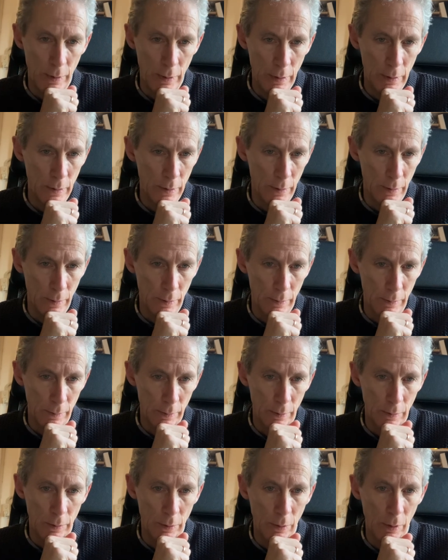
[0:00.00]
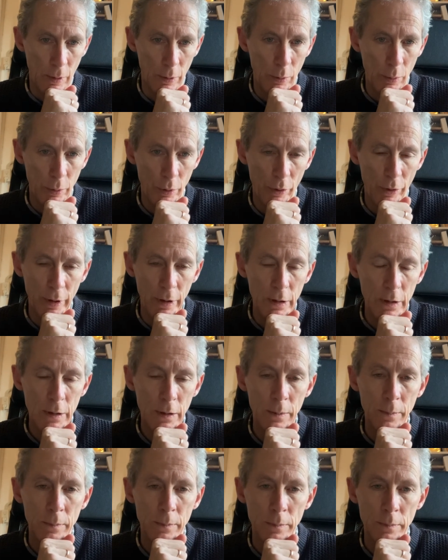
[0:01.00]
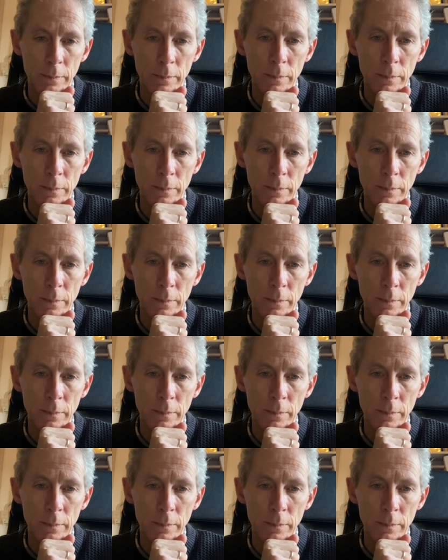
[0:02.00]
Do you think?